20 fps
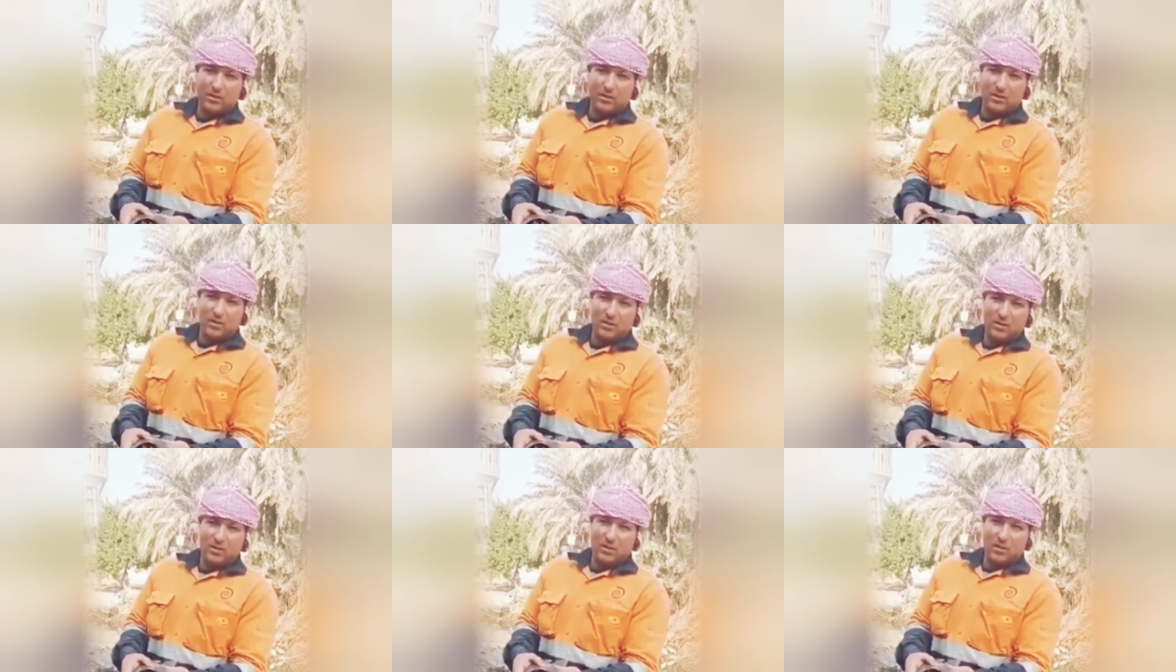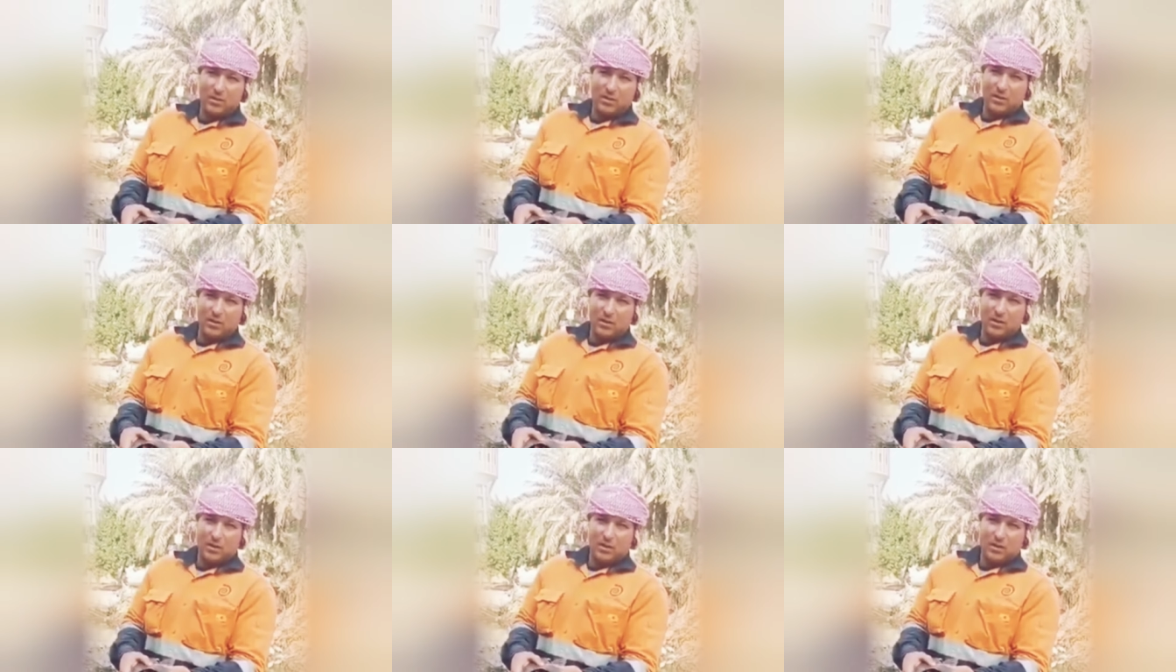He
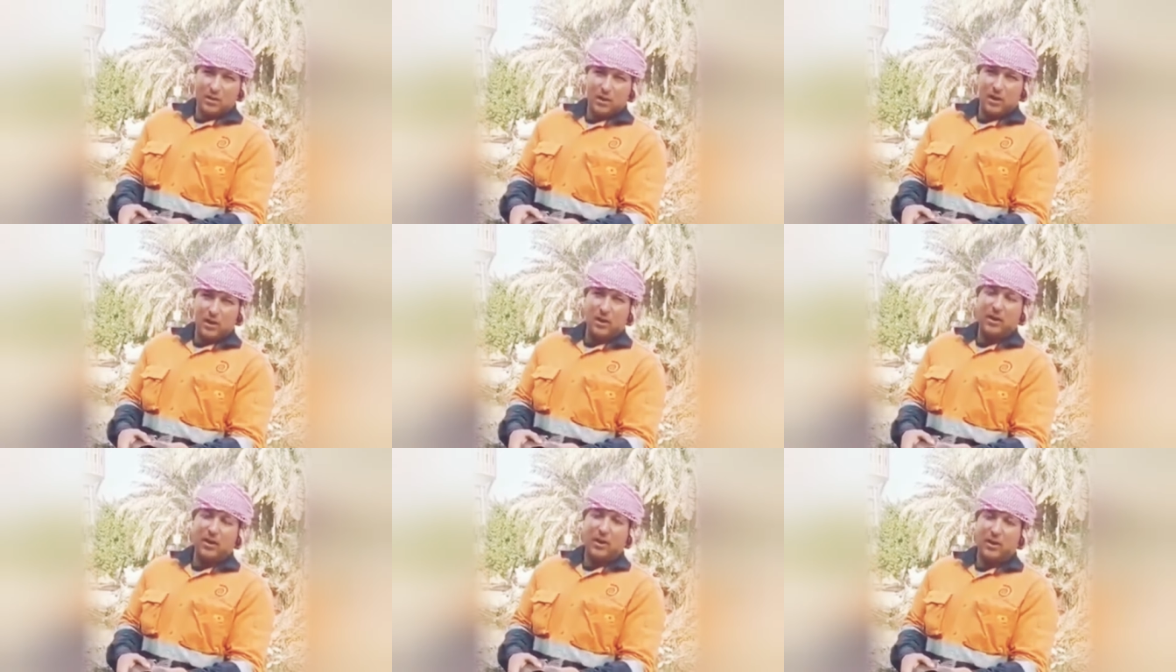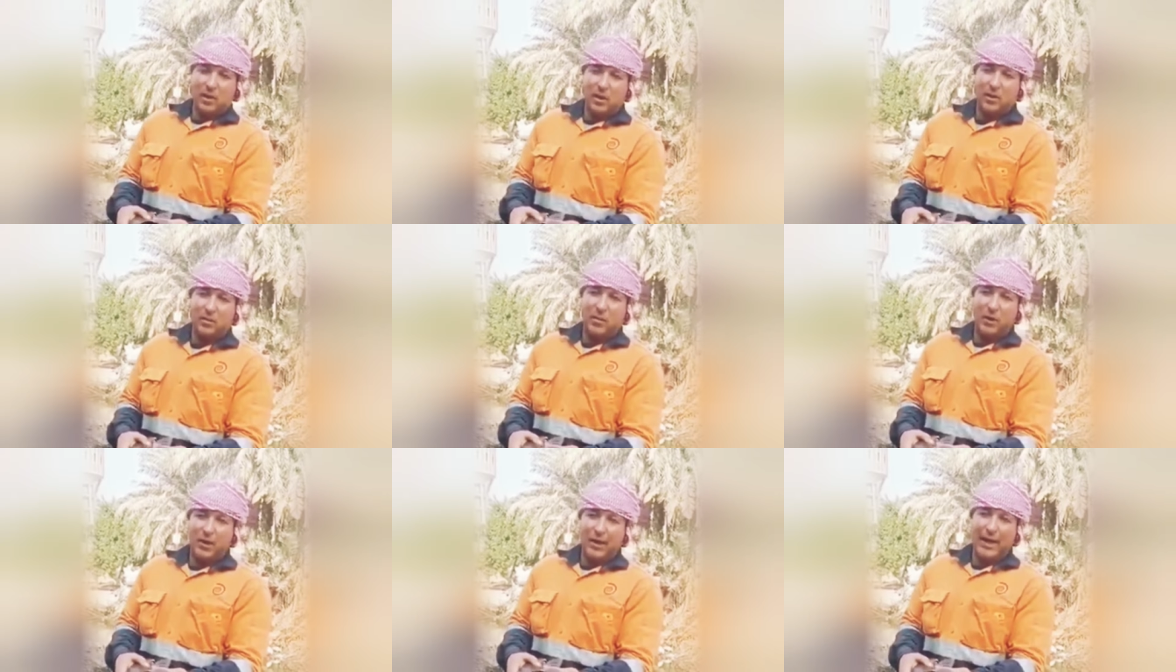went in the river
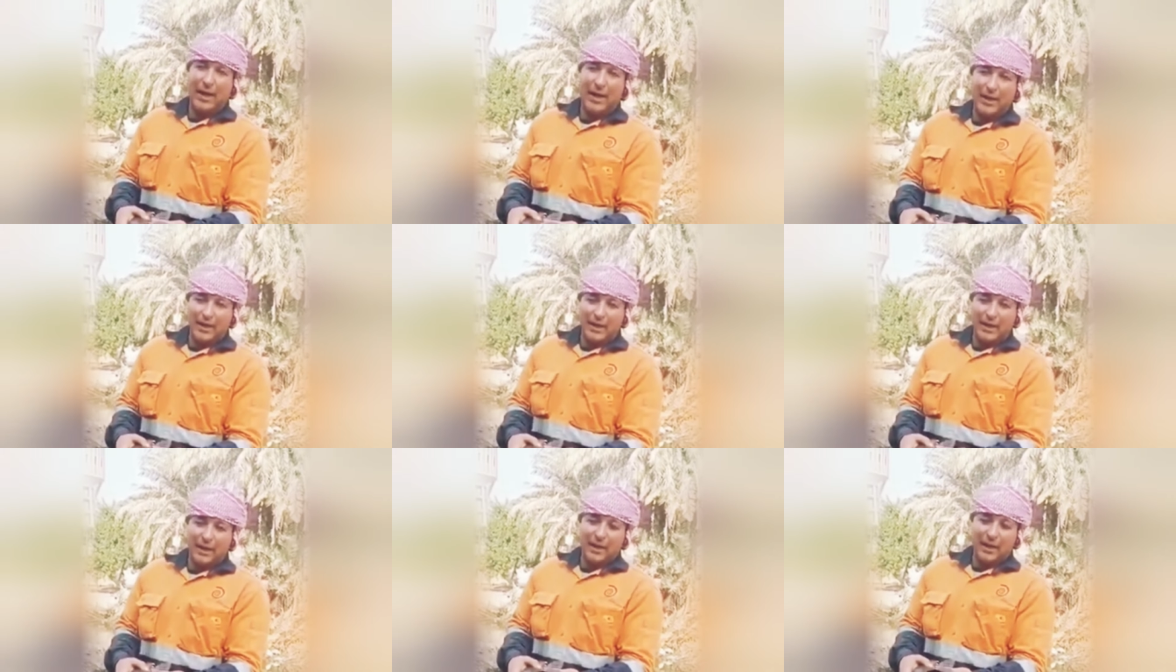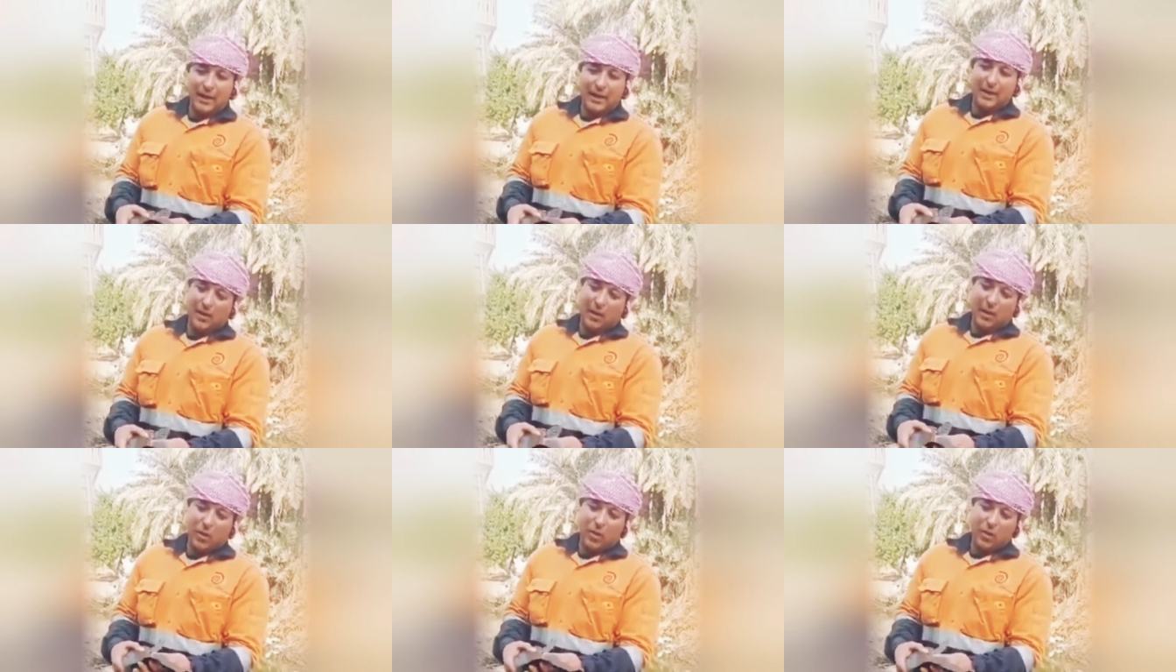and caught
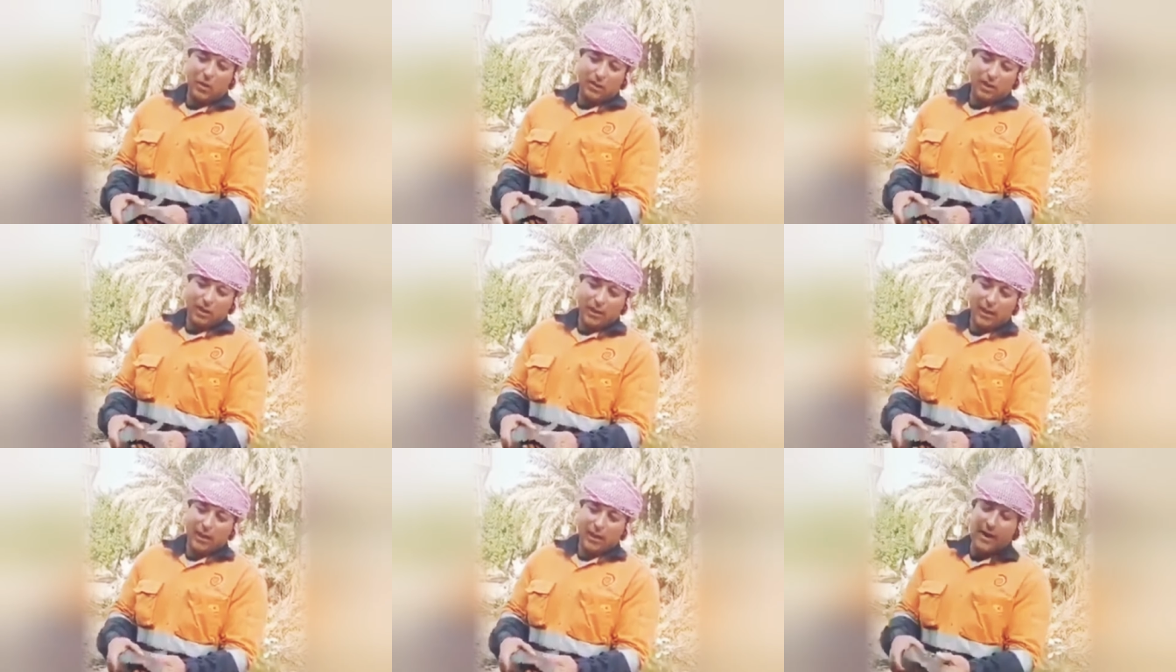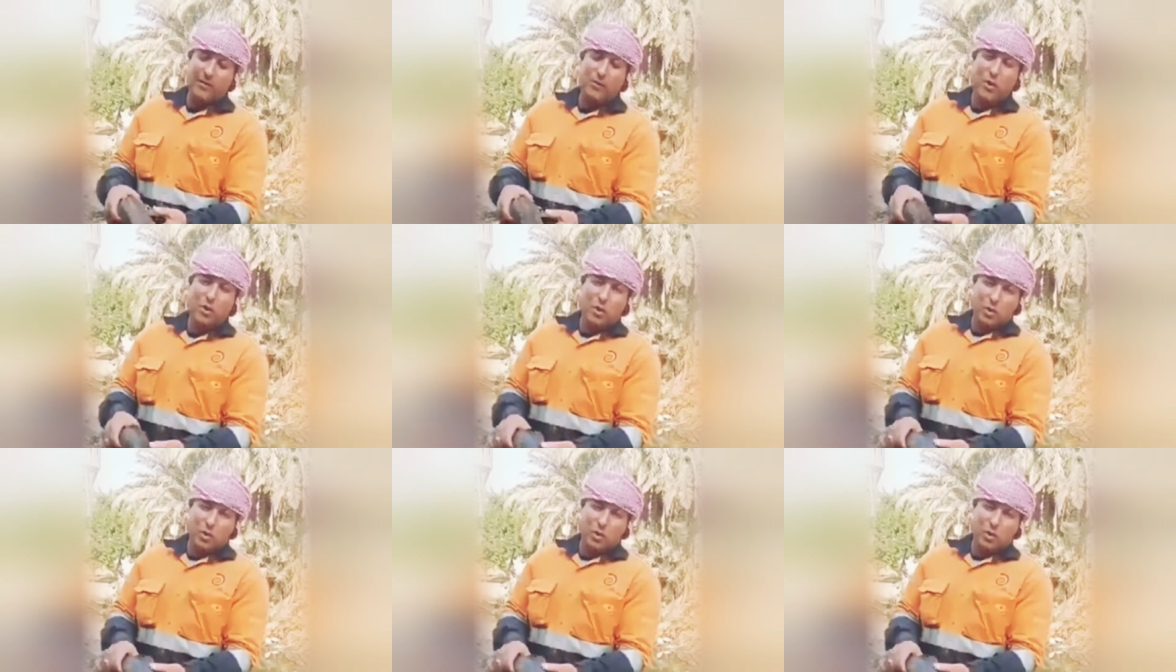a catfish.